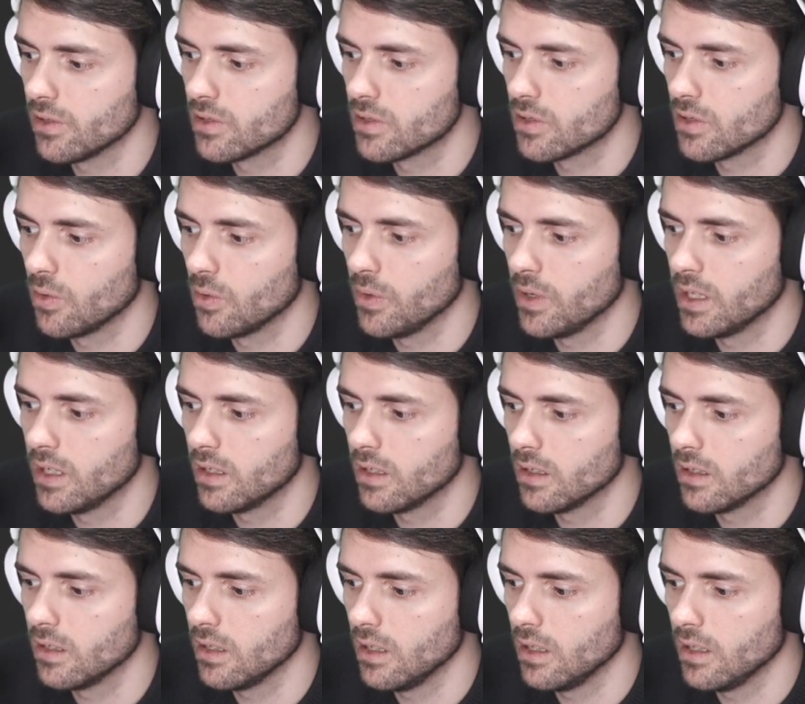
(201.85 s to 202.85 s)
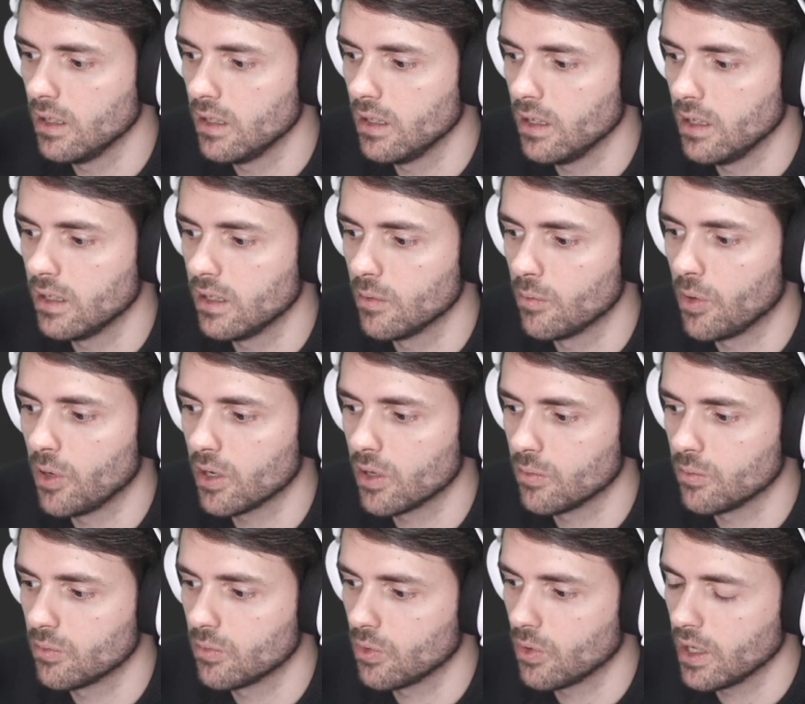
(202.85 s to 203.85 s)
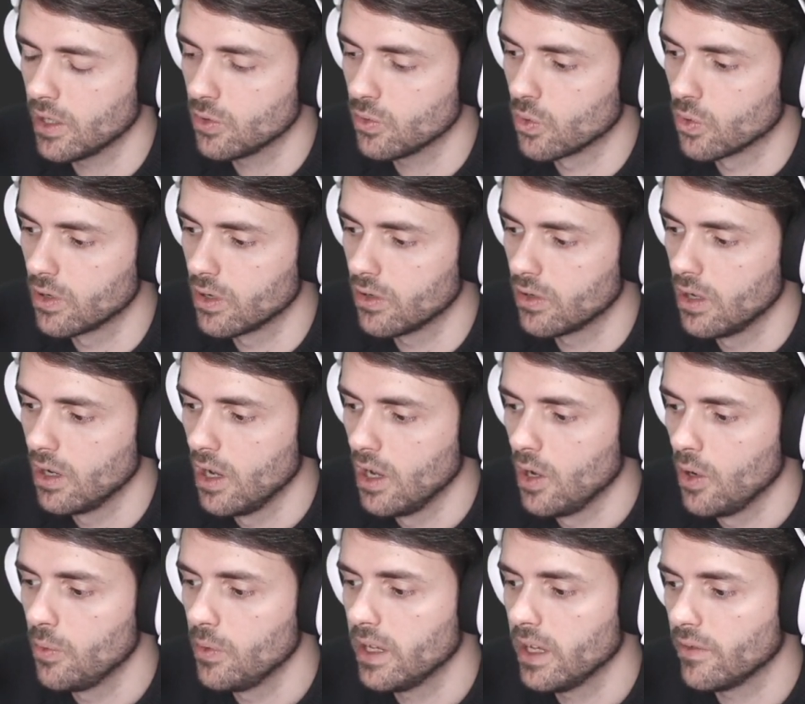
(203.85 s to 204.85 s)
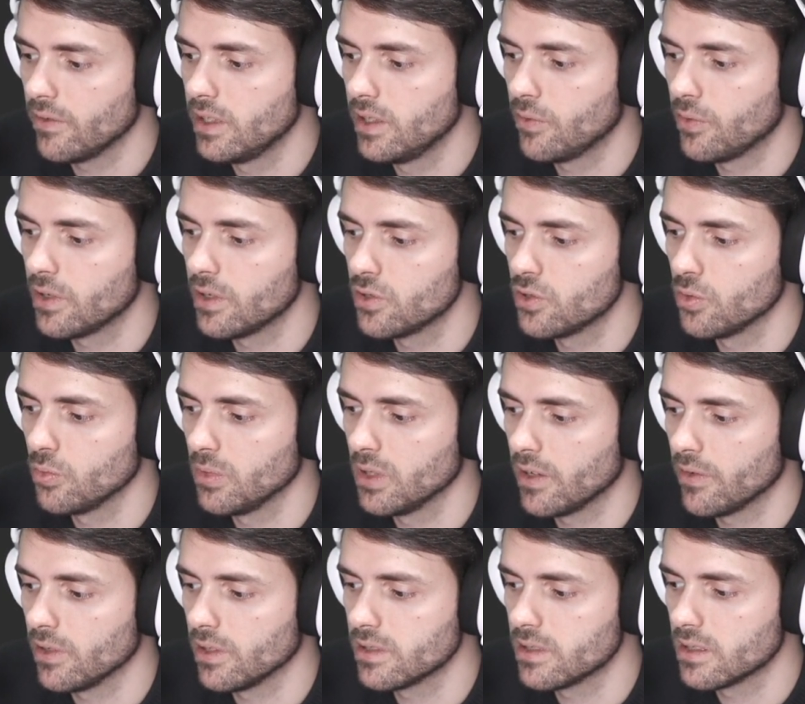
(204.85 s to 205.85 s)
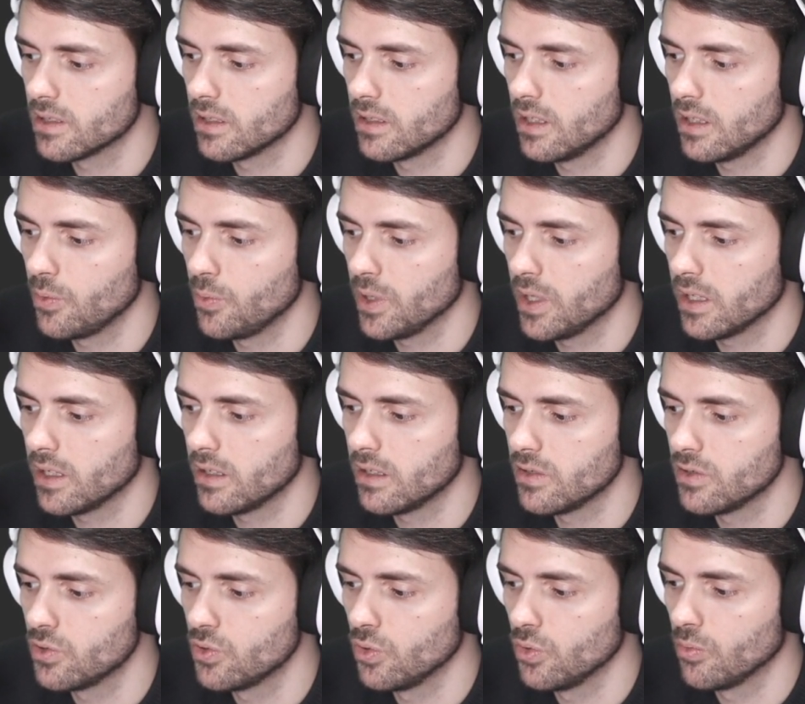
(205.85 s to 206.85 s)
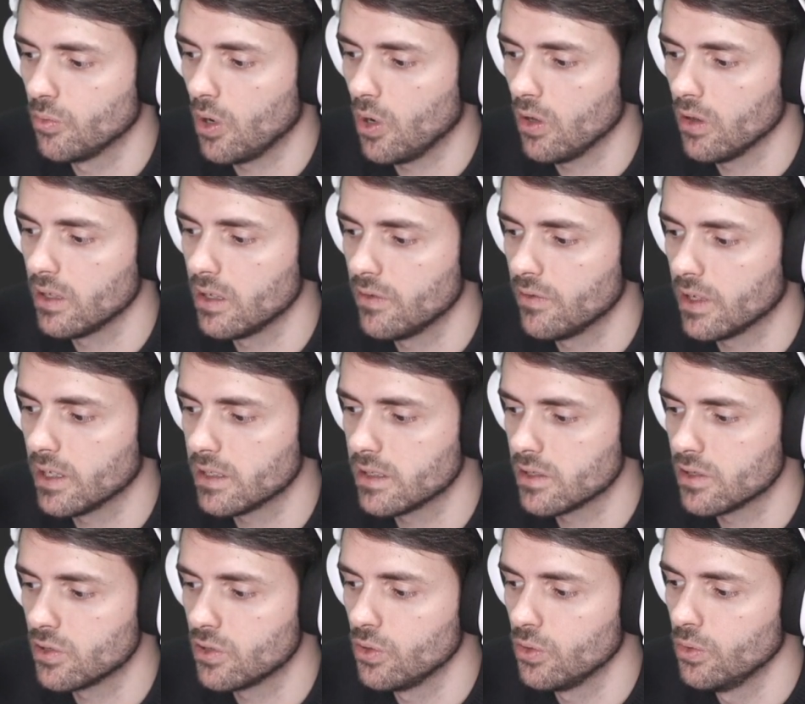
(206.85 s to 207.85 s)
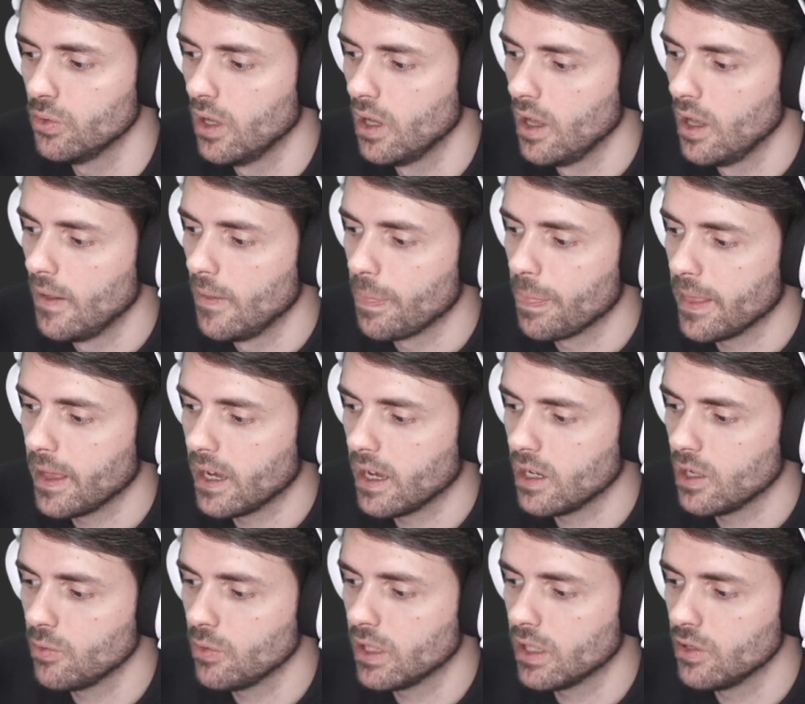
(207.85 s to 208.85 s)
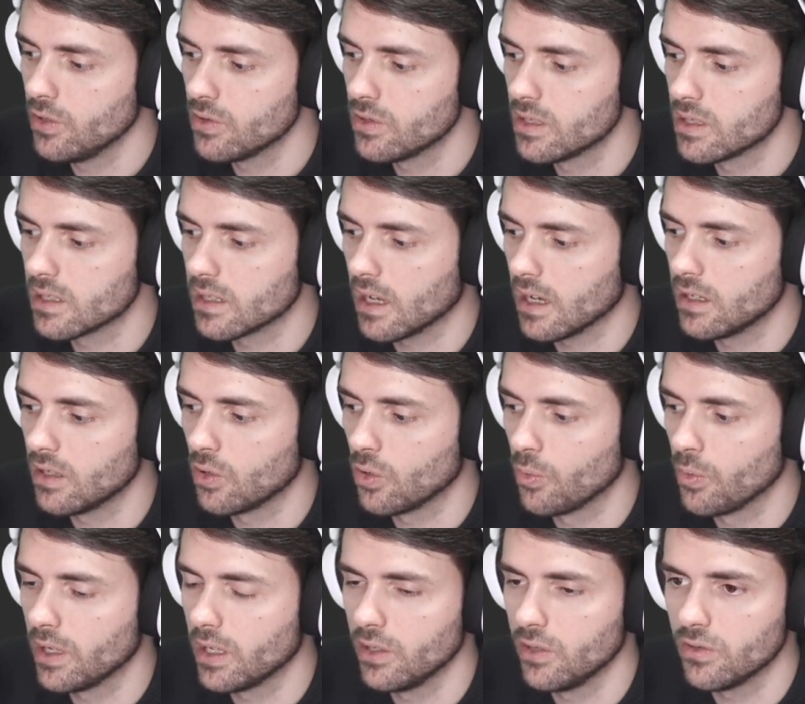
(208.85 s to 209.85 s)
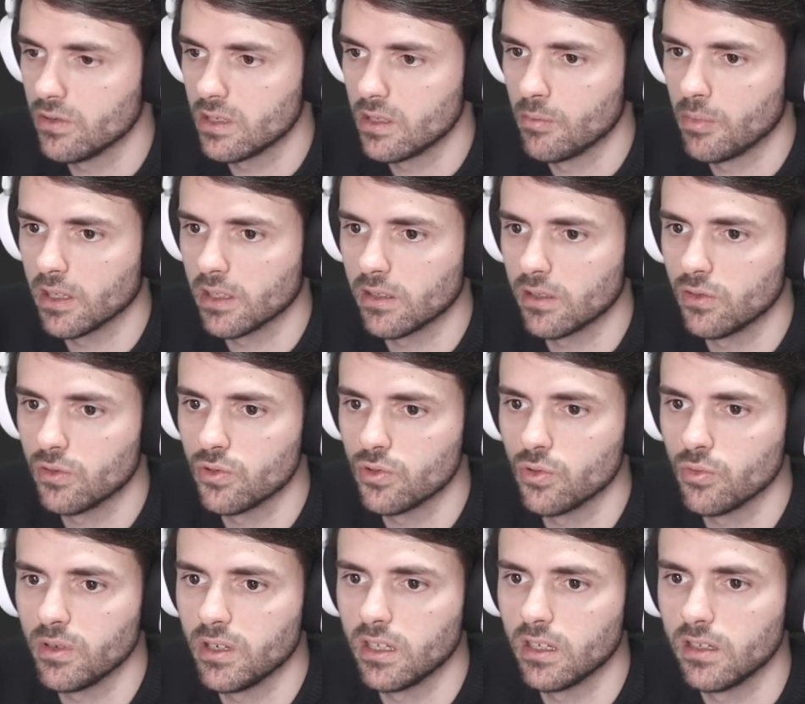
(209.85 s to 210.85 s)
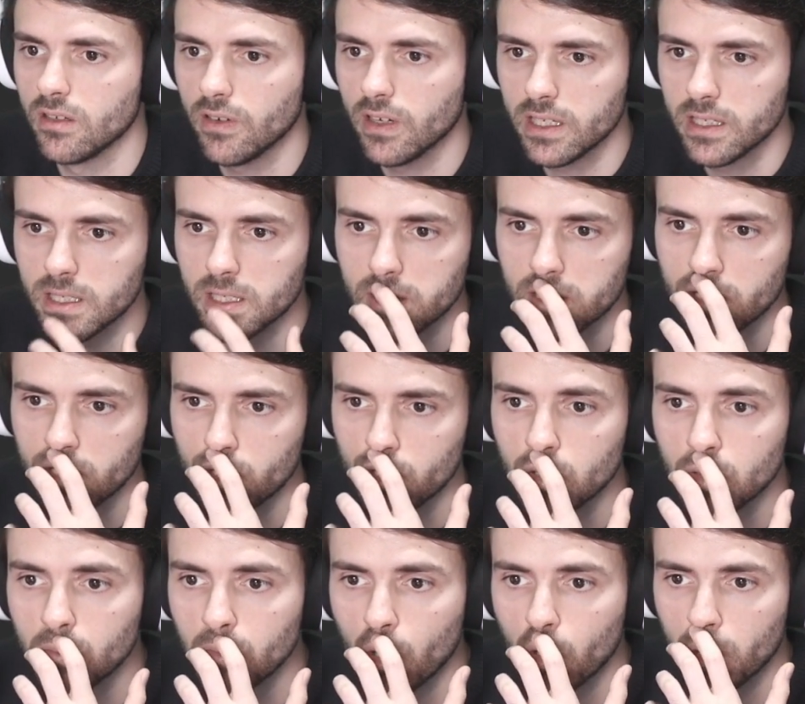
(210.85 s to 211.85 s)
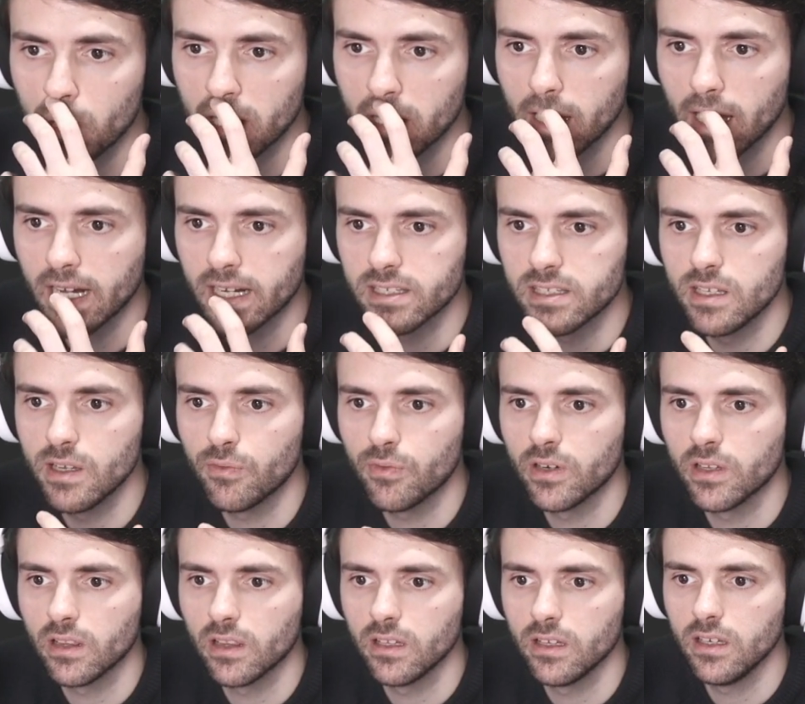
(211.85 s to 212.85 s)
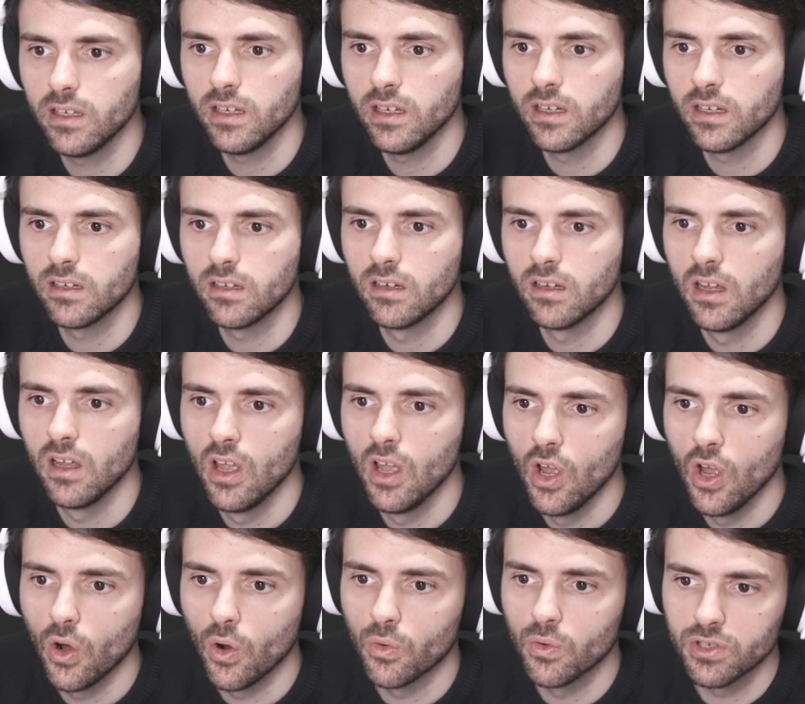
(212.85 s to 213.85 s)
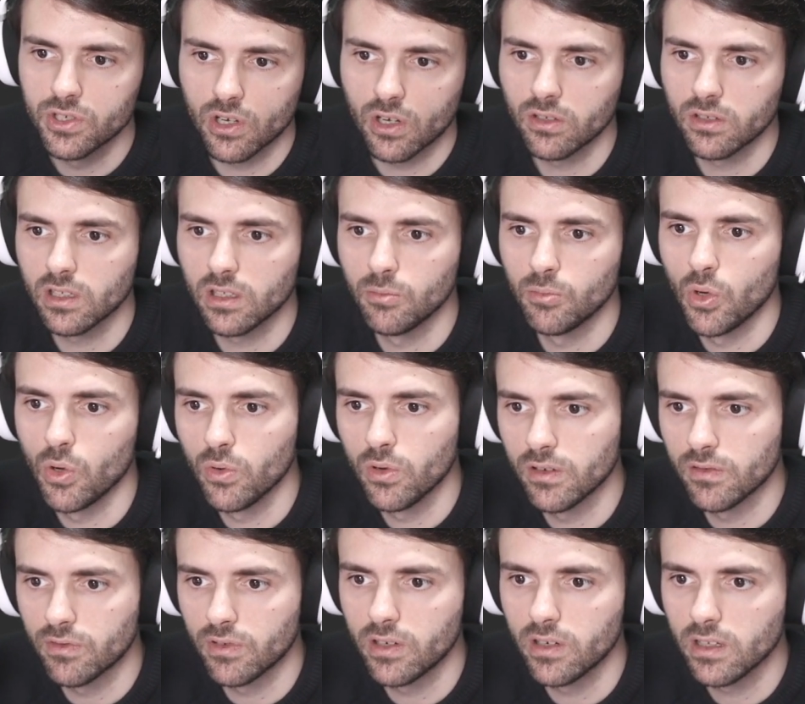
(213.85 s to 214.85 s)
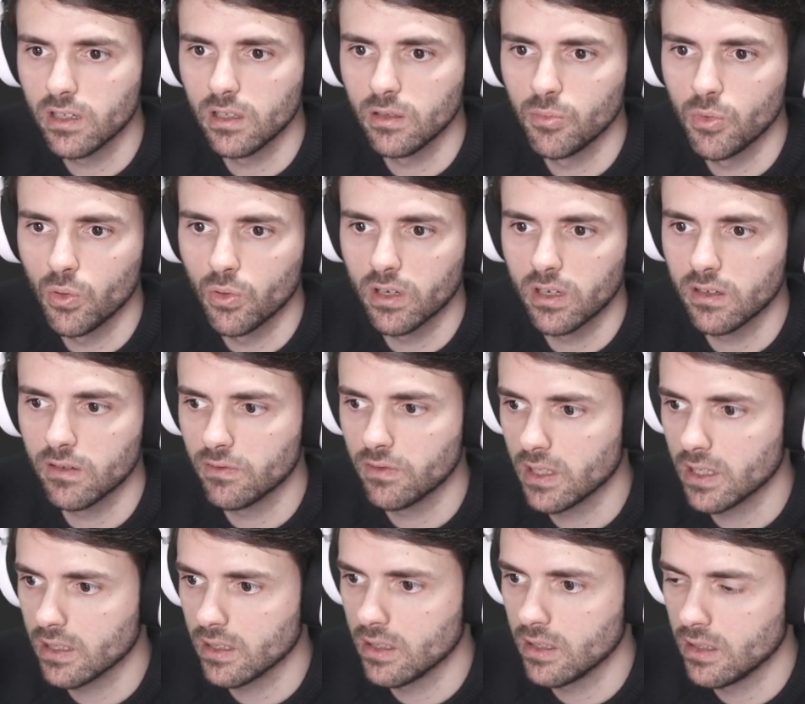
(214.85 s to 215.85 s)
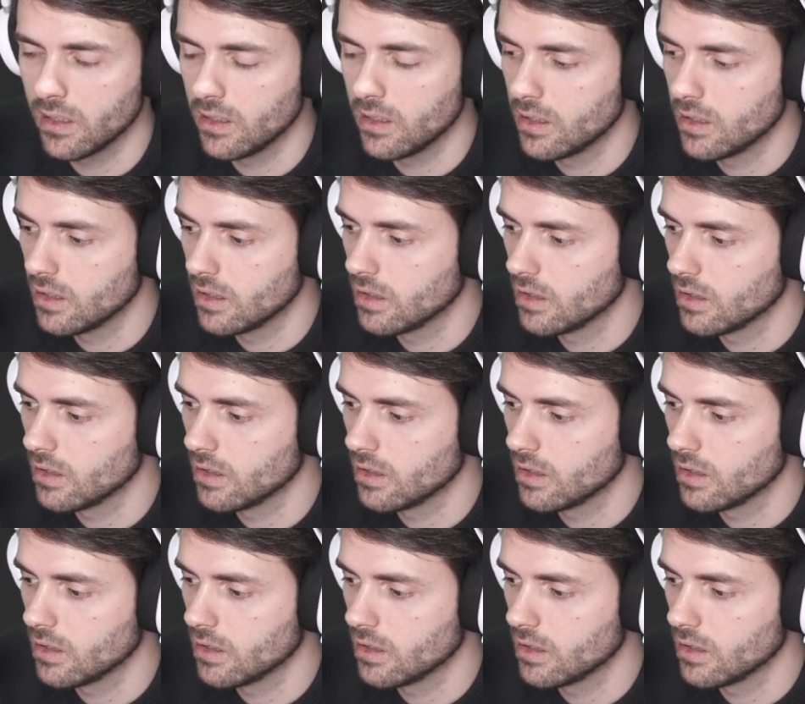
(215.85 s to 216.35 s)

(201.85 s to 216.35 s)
So in the bottom right corner, we have different zoom levels that we can zoom all the devices to, and we can use the slider or we can use the button to zoom in the devices. The zoom mode acts differently in horizontal mode, in vertical mode, and in